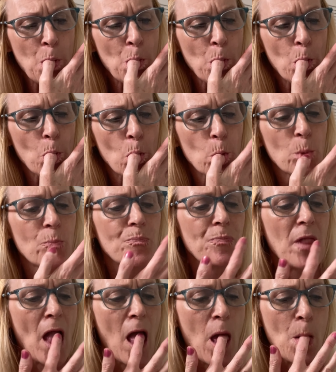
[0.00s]

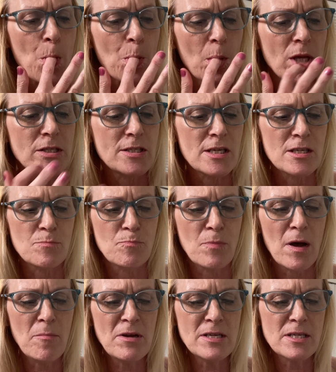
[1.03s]
It says,
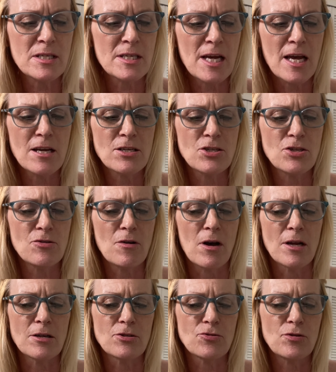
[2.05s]
Bubbies takes you
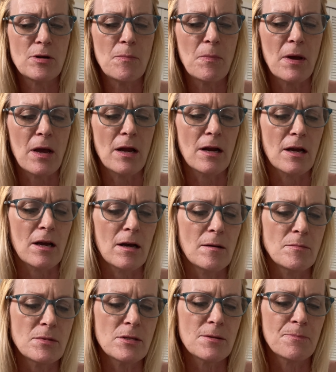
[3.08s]
on a trip, and it
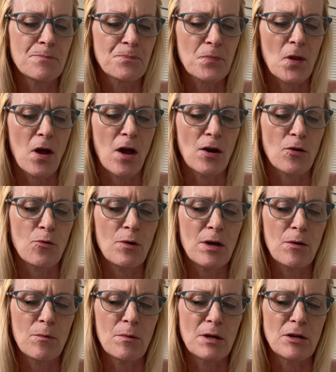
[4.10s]
comes on
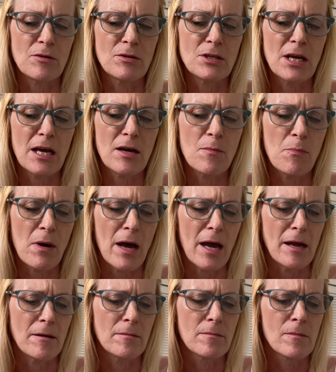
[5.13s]
quick when you take a
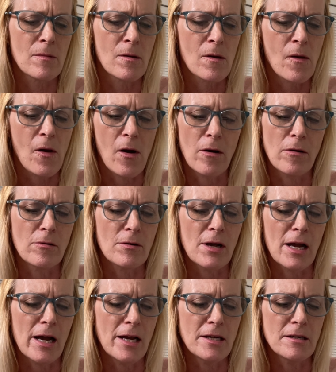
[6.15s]
bite.
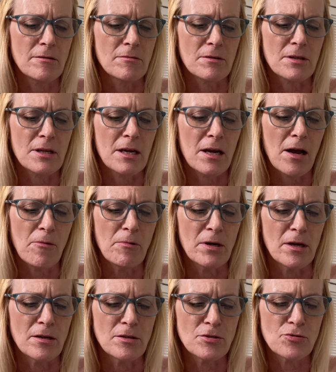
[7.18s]
Okay, I don't think I went
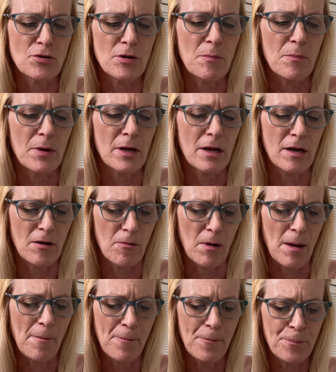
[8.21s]
on a trip, but
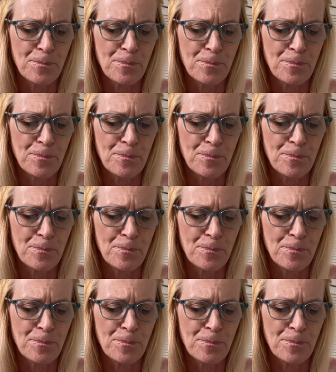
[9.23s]
anyway.